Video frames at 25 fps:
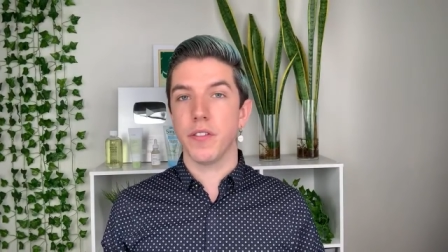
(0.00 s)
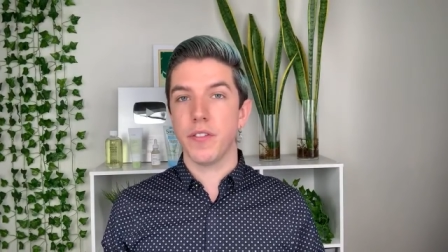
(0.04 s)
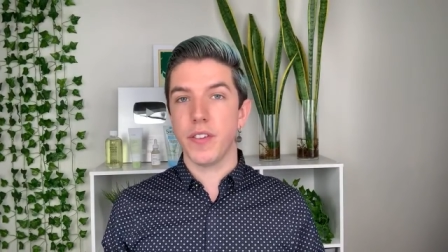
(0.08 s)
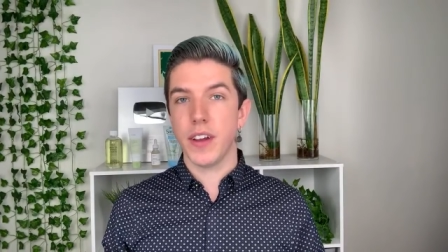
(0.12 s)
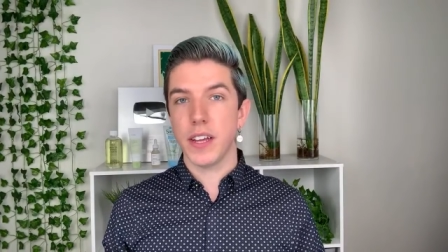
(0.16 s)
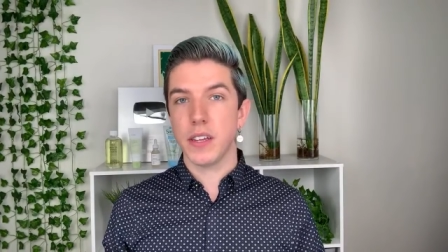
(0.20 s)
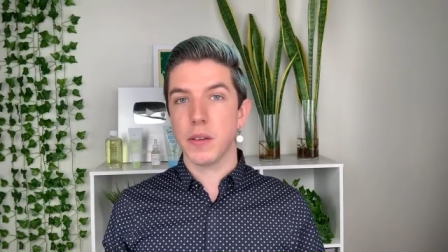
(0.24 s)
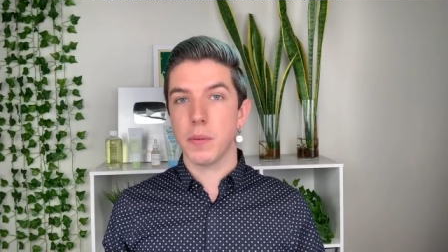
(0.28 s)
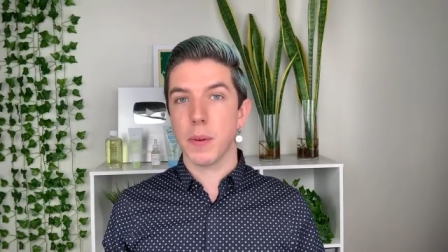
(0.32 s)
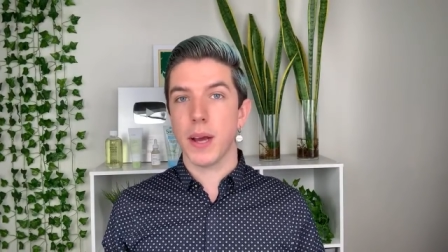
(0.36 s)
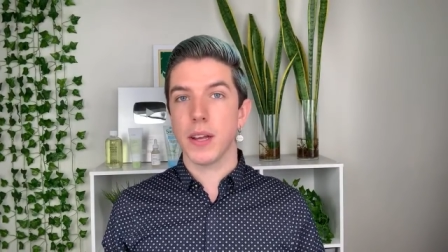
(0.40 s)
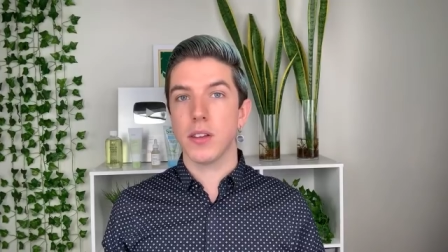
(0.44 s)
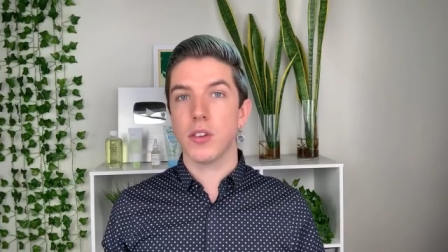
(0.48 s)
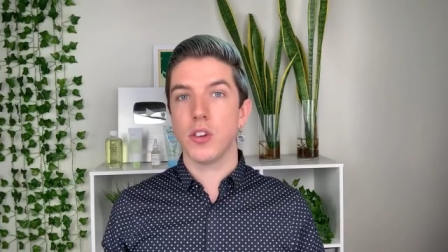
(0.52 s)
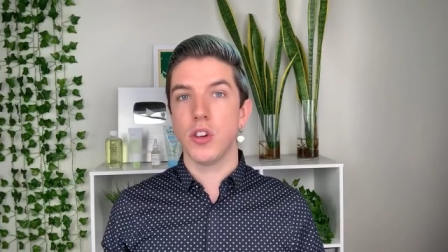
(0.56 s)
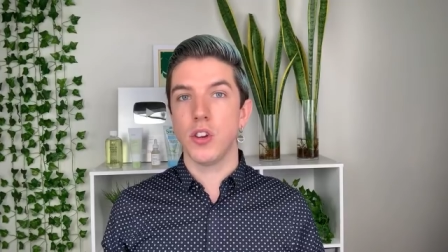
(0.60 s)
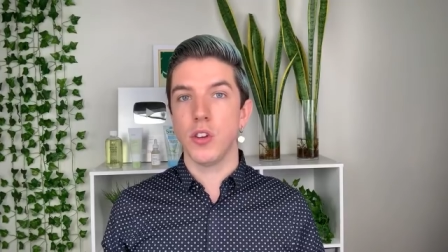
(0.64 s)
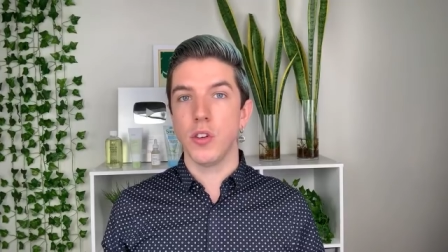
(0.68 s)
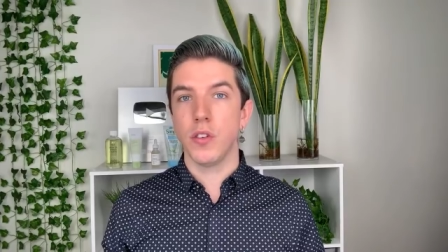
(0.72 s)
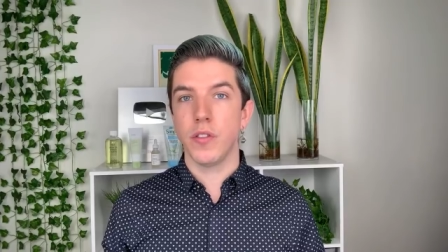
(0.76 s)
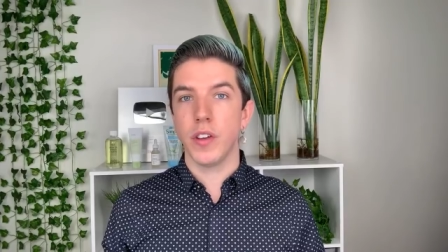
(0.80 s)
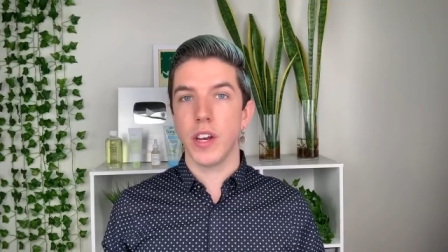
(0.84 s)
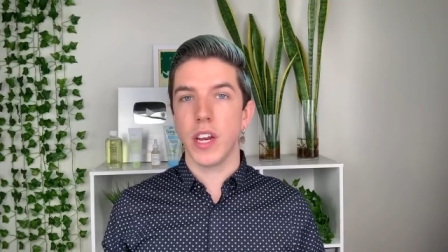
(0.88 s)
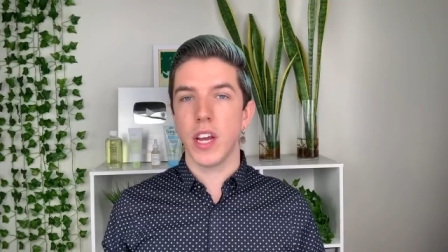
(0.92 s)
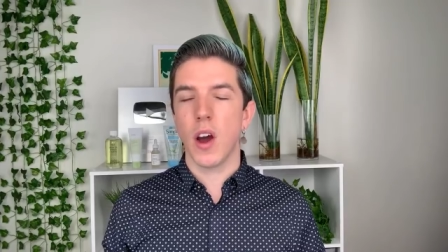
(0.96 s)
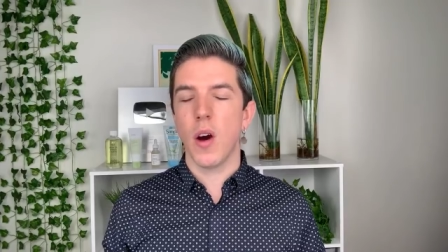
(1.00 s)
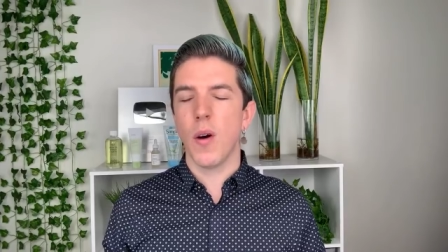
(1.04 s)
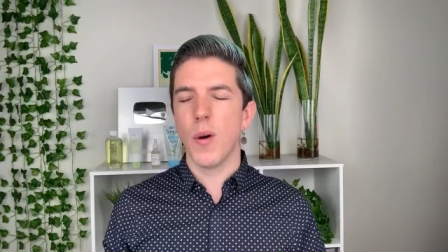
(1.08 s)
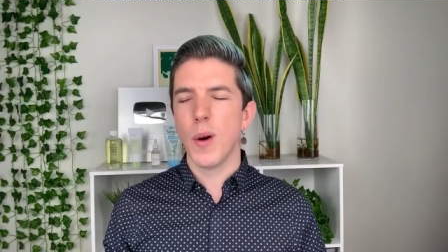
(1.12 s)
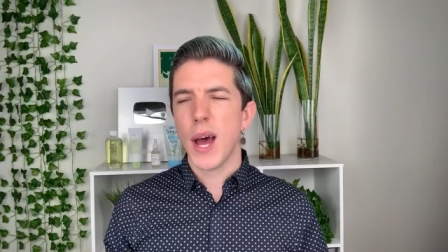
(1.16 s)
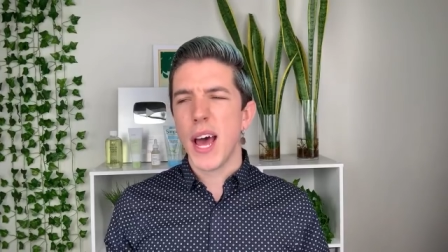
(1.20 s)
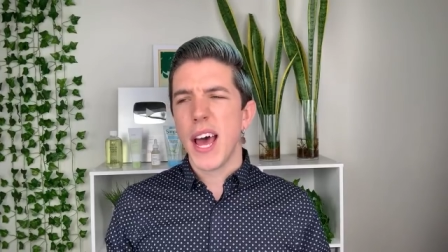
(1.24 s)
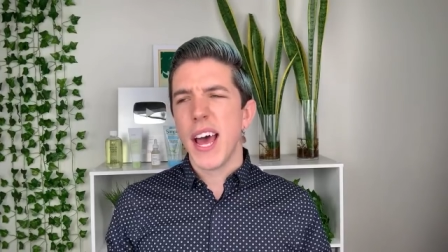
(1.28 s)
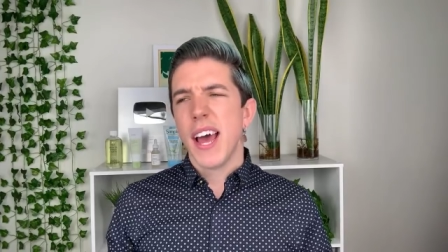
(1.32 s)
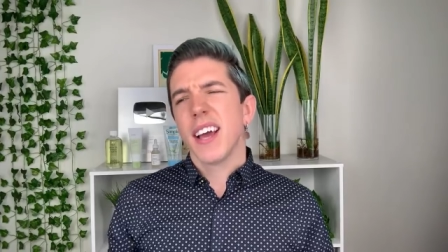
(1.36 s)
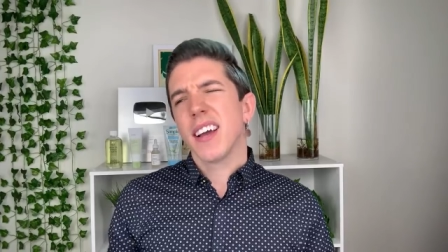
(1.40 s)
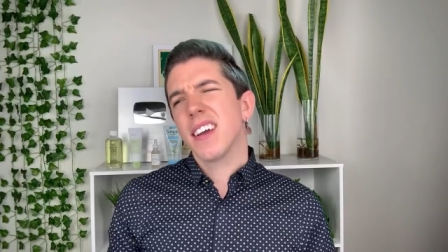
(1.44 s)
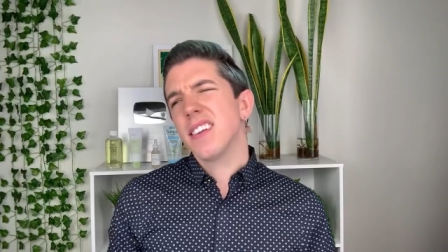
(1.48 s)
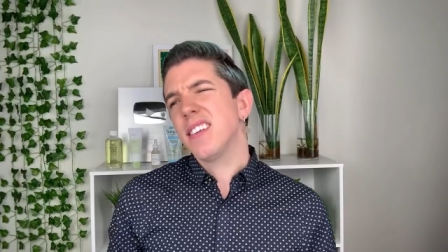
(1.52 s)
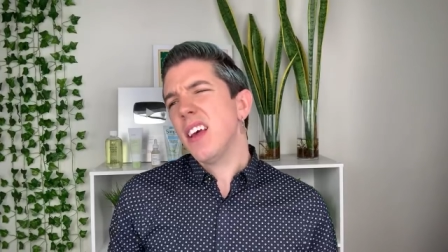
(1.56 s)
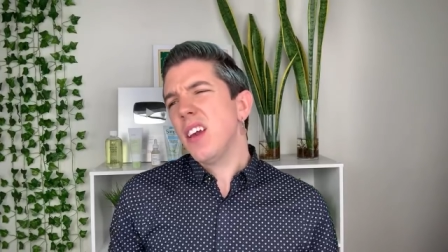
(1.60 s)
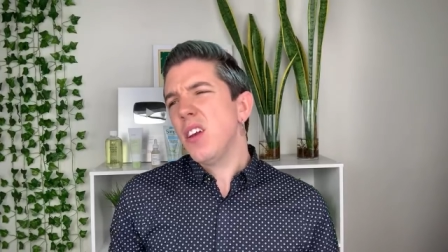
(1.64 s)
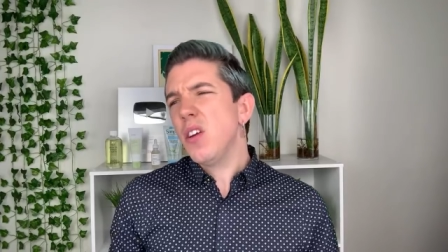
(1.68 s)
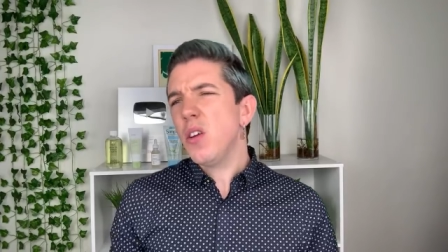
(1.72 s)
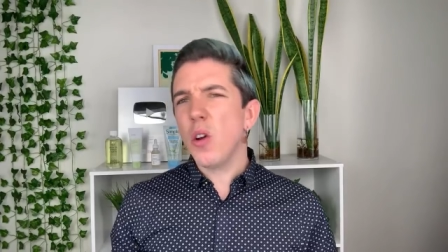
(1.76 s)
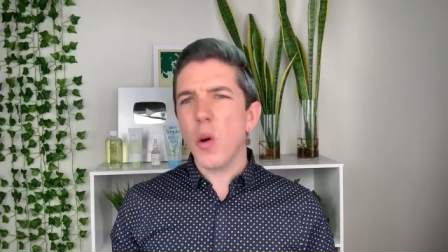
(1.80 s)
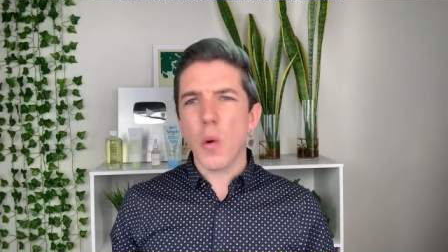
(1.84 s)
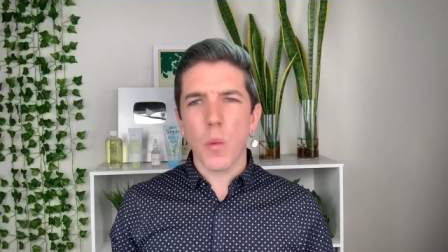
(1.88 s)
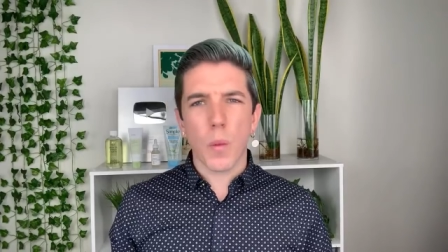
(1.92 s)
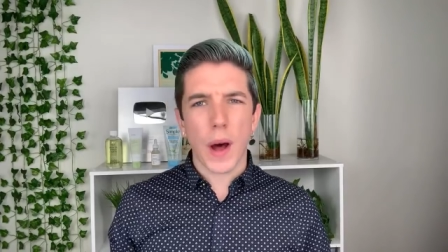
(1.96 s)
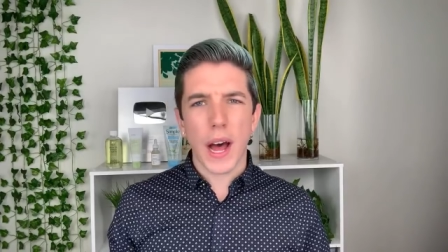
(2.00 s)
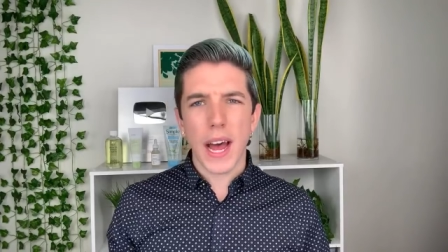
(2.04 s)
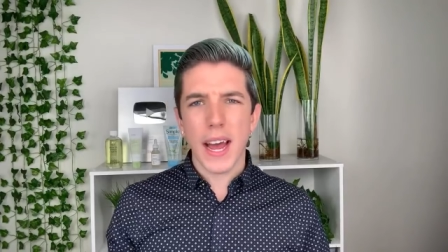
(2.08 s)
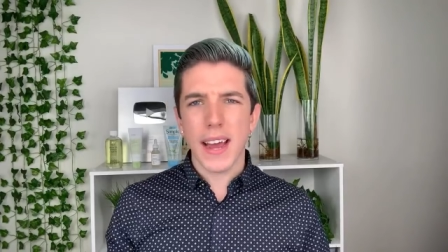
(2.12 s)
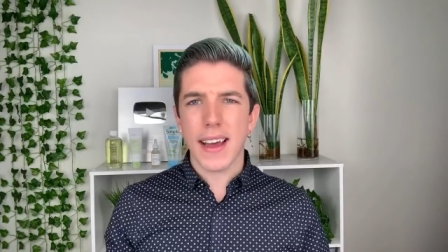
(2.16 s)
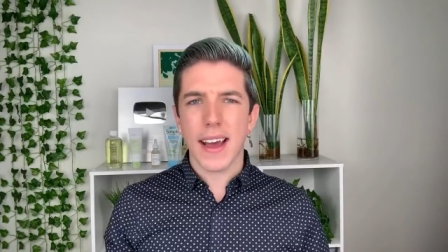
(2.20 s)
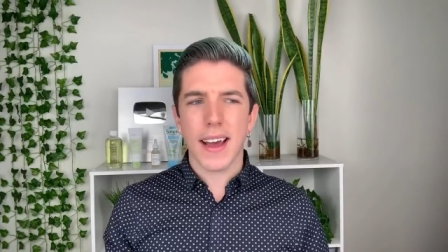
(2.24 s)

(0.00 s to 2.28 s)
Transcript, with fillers: face masks to do a video because I don't know why.